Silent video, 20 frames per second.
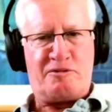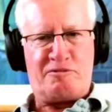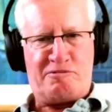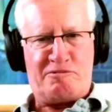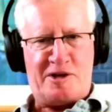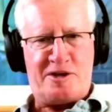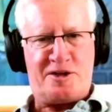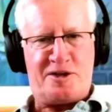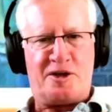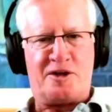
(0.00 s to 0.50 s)

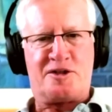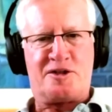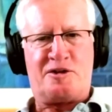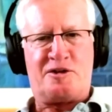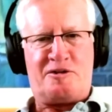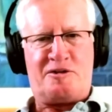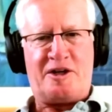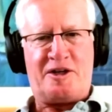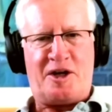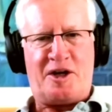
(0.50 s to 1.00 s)
research. You've
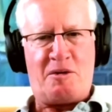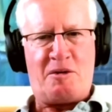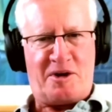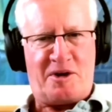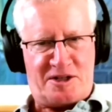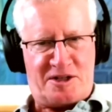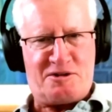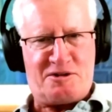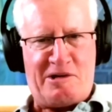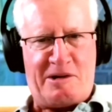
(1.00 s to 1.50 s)
done your homework
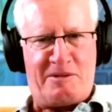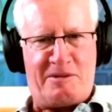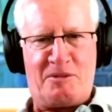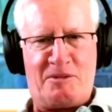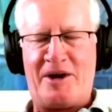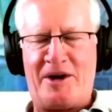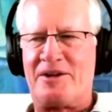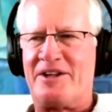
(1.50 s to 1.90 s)
extremely well.